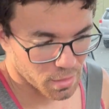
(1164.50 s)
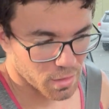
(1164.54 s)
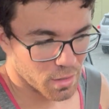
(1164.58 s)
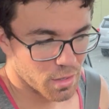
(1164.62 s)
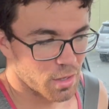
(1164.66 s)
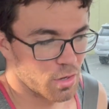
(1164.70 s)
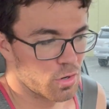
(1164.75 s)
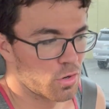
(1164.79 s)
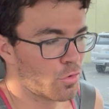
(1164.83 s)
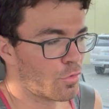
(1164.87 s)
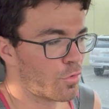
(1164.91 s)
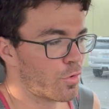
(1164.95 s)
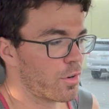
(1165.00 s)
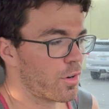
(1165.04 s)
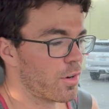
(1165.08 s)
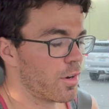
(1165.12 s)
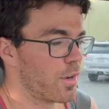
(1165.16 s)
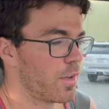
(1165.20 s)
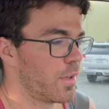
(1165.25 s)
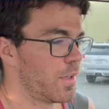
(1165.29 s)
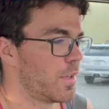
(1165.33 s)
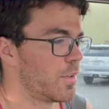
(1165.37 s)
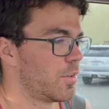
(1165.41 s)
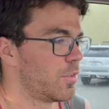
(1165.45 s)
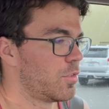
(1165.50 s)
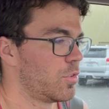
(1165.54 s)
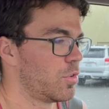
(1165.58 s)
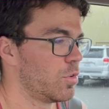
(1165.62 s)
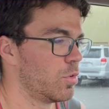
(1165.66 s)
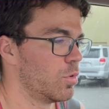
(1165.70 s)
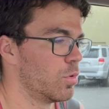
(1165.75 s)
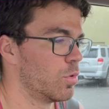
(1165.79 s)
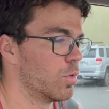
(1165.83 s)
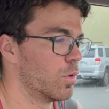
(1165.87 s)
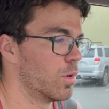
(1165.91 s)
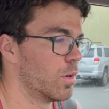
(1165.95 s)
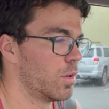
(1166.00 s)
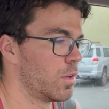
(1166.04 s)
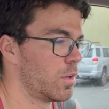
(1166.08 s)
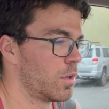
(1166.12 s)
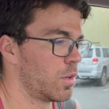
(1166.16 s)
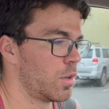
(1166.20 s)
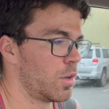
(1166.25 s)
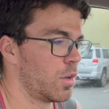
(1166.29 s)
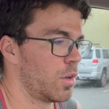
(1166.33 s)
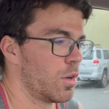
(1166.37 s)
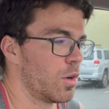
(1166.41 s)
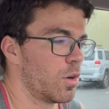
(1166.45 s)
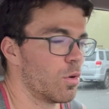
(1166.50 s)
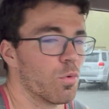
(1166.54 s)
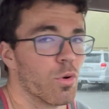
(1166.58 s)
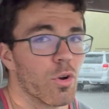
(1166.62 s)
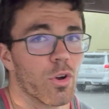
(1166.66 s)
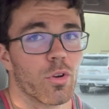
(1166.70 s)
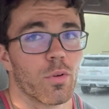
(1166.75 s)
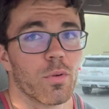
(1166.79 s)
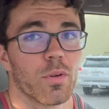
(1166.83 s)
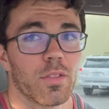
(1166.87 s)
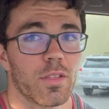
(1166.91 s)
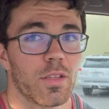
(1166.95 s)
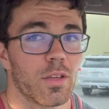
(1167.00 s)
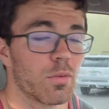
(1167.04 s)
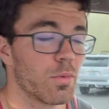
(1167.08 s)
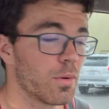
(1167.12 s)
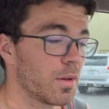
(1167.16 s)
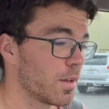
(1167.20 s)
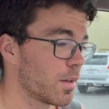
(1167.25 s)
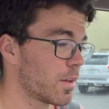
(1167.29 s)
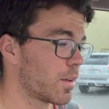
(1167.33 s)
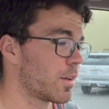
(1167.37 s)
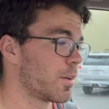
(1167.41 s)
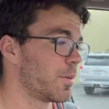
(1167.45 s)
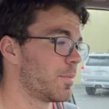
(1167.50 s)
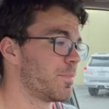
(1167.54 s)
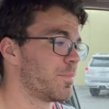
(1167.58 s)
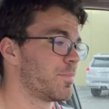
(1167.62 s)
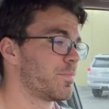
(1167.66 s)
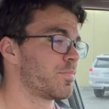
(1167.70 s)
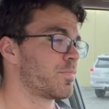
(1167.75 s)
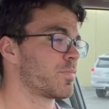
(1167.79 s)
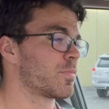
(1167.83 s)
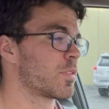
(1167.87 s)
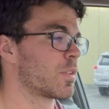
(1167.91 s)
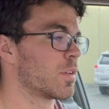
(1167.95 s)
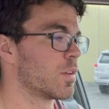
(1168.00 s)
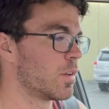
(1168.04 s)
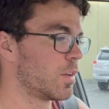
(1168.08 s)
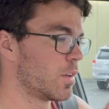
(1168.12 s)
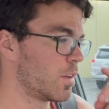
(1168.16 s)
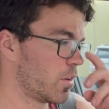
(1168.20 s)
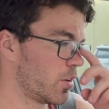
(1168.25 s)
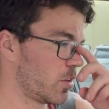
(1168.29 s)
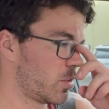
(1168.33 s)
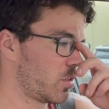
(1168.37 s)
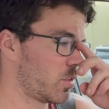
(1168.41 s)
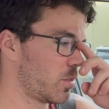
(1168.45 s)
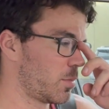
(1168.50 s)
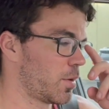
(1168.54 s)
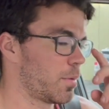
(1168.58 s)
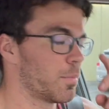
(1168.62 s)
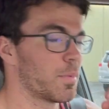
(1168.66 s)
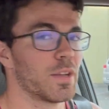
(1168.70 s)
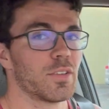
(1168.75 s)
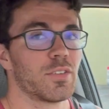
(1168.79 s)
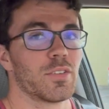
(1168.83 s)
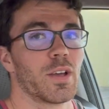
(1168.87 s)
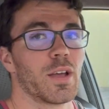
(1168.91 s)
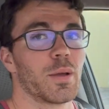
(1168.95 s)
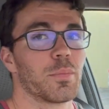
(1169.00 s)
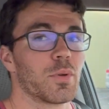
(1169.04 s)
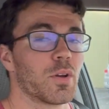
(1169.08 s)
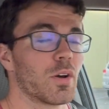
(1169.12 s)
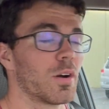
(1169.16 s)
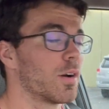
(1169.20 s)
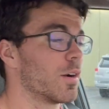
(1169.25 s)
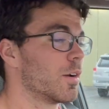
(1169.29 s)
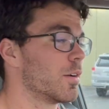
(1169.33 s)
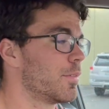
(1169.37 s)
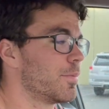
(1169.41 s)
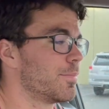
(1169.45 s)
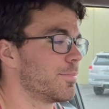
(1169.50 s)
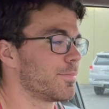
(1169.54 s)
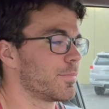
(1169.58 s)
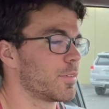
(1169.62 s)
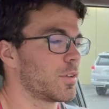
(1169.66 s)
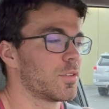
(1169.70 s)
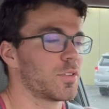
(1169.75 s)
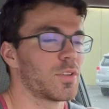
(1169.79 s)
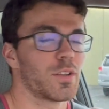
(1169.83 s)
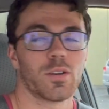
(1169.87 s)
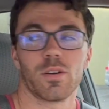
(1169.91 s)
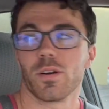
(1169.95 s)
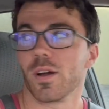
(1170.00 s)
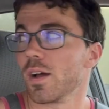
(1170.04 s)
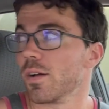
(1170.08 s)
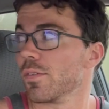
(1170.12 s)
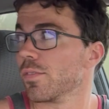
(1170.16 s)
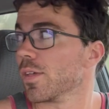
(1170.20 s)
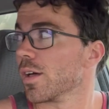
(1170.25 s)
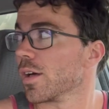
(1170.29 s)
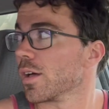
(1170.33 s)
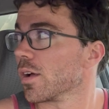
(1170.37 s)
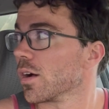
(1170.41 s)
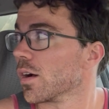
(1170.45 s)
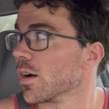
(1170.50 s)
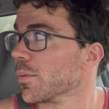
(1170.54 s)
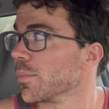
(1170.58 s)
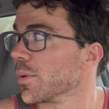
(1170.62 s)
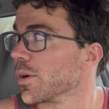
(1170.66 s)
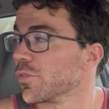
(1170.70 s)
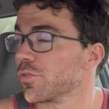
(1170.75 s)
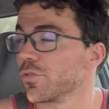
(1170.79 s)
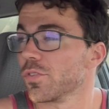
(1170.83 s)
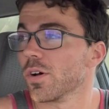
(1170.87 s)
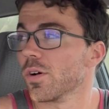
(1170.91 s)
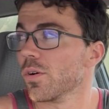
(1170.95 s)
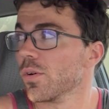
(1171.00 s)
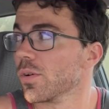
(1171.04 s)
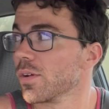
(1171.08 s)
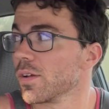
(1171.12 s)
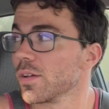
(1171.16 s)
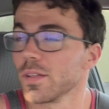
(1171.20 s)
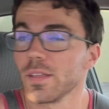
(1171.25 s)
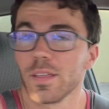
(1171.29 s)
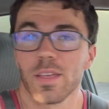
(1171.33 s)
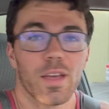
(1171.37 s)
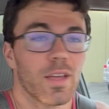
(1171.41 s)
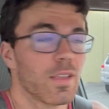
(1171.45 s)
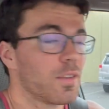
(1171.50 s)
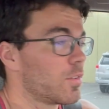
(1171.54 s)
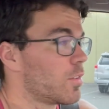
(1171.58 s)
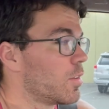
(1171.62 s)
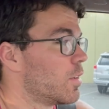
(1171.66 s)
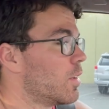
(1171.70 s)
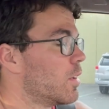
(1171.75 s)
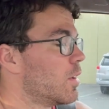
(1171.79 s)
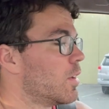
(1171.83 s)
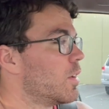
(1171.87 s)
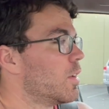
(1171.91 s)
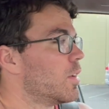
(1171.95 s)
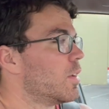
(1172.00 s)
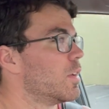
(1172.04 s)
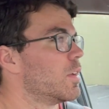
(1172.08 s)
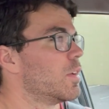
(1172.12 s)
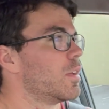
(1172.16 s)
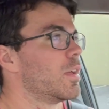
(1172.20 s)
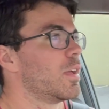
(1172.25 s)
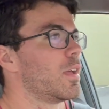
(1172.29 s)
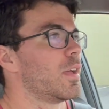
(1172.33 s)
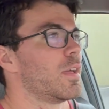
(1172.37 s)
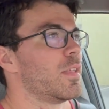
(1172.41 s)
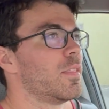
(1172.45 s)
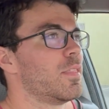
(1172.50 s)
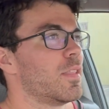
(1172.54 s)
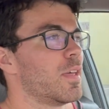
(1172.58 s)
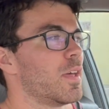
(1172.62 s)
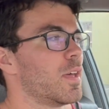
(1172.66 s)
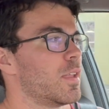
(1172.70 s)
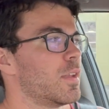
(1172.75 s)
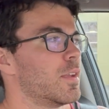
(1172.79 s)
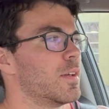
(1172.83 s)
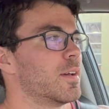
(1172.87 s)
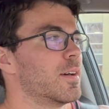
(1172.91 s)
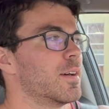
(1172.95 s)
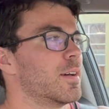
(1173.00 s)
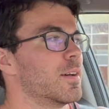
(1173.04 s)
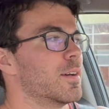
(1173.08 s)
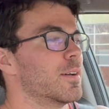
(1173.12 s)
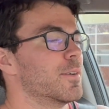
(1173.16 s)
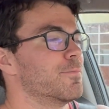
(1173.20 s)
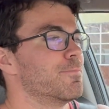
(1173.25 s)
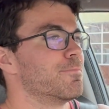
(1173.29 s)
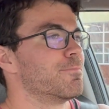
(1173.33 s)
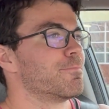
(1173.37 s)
head over to work really quick, submit my time card because I don't have that on my phone yet, and then uh,